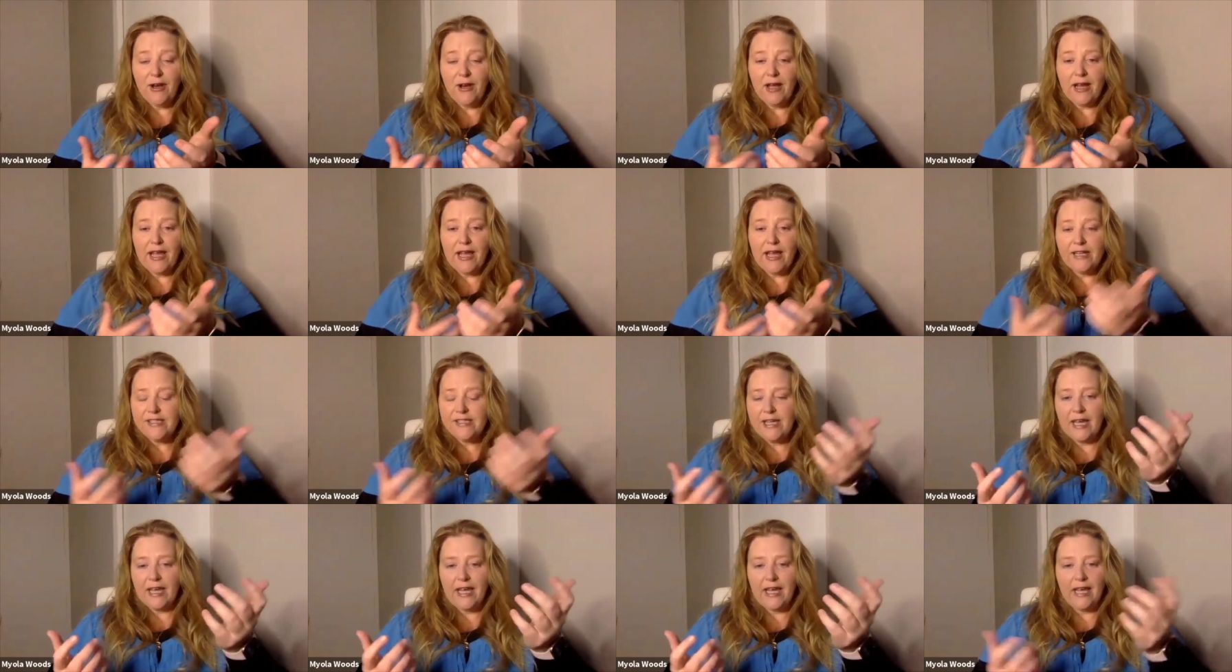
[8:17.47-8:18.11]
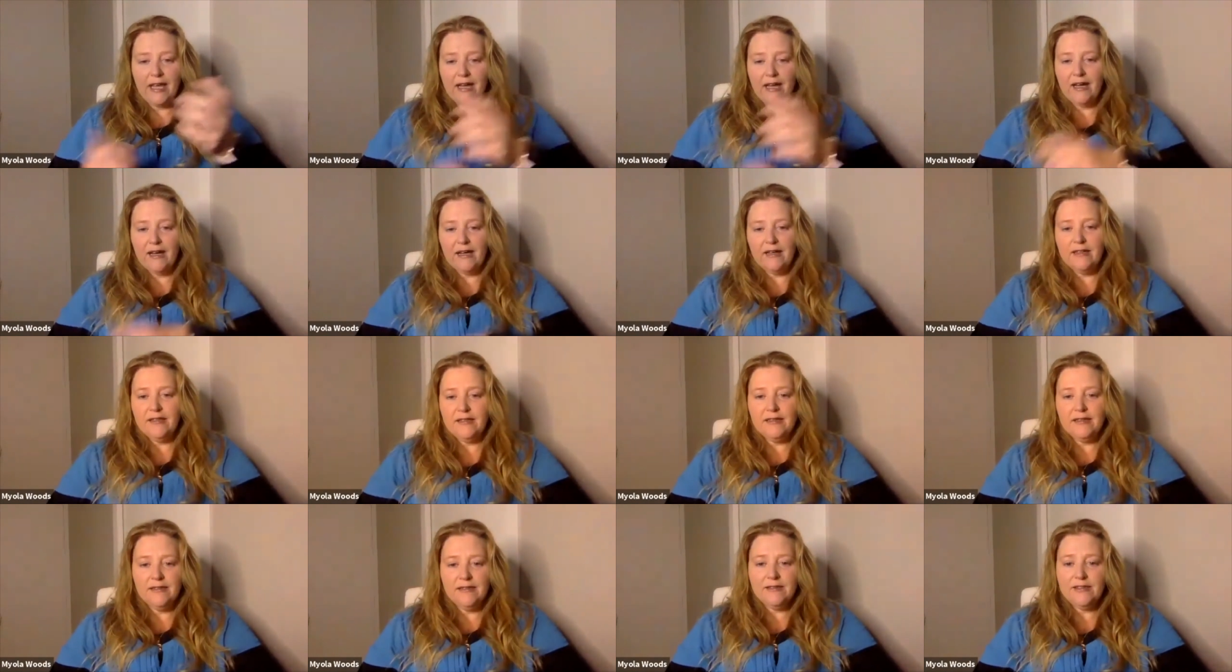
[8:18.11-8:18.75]
I get to hear
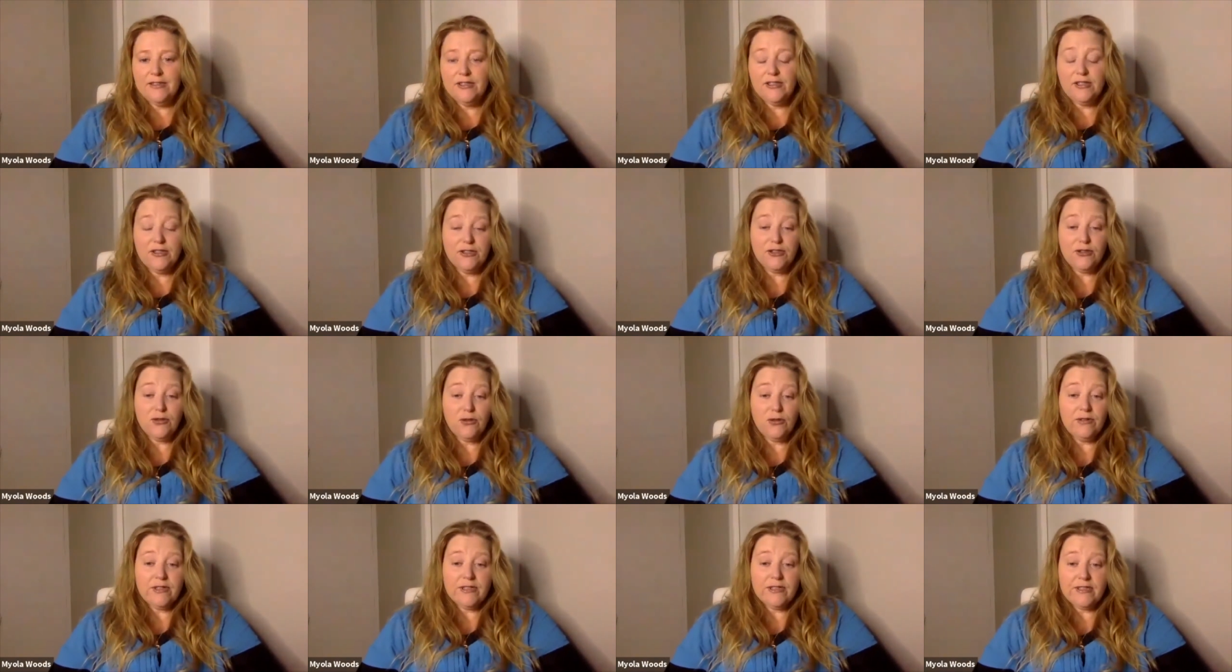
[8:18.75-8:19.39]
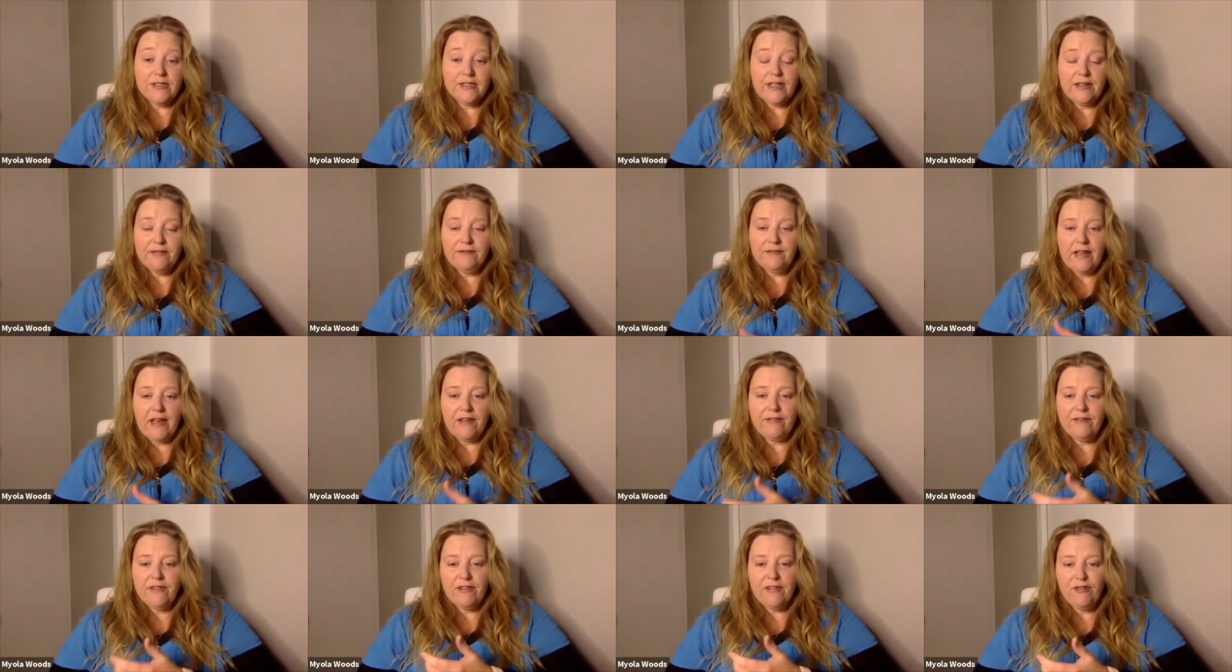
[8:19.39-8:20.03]
you know stories that
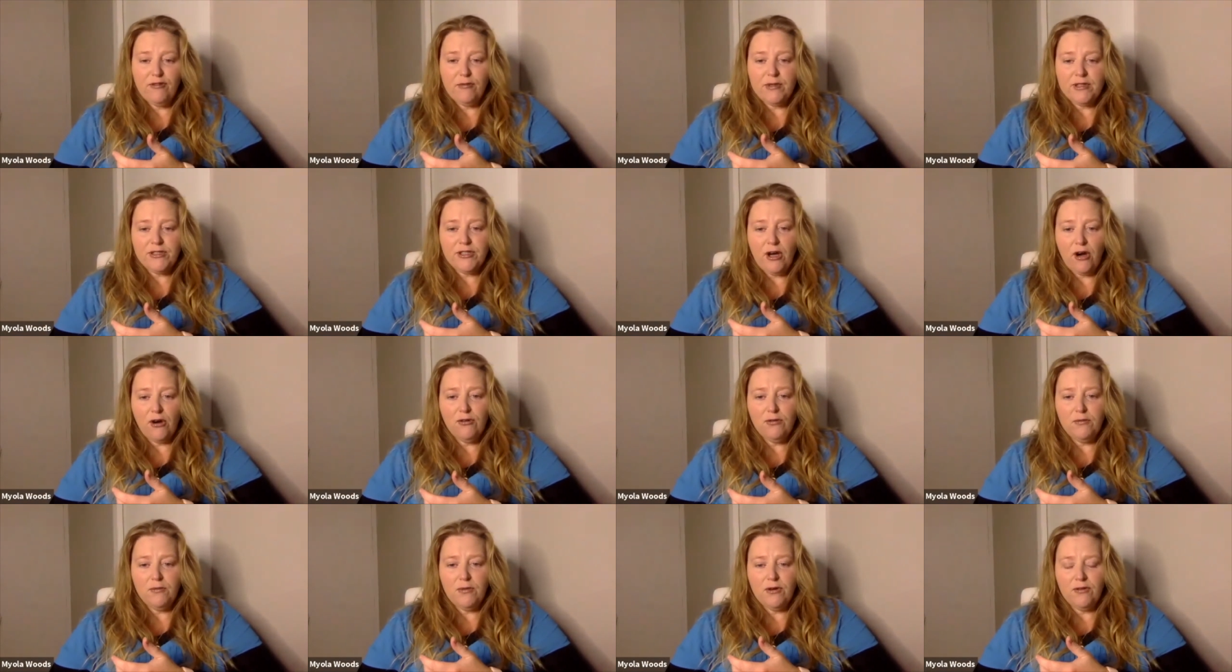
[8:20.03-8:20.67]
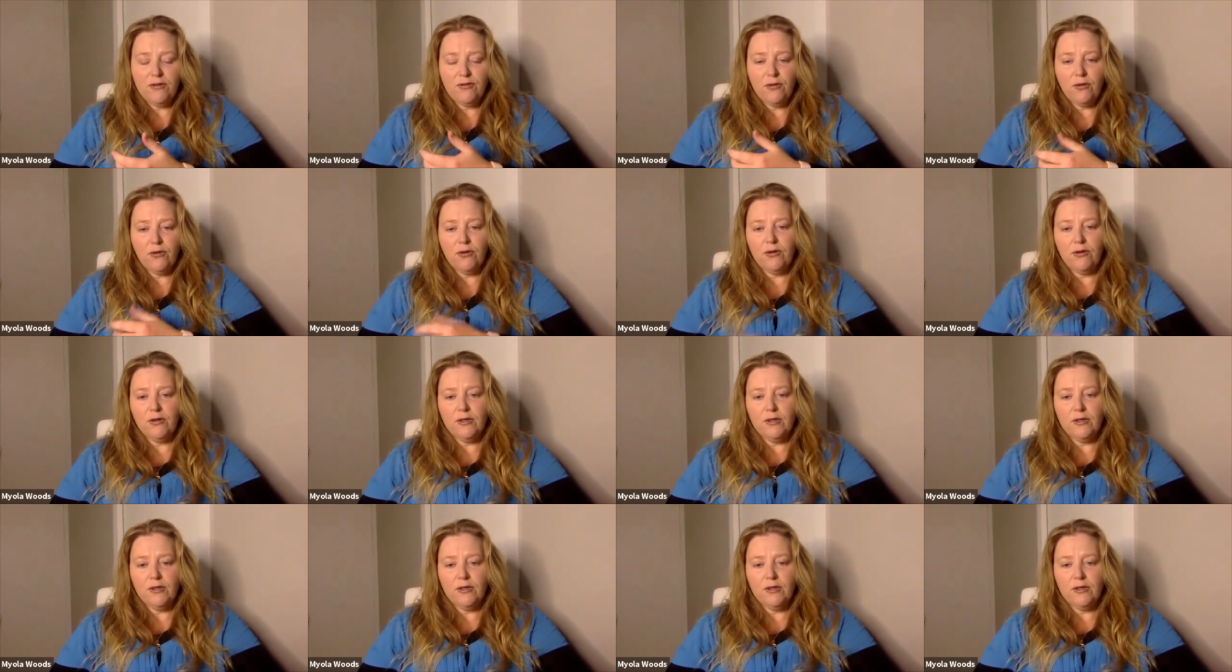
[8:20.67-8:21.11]
have never been told before.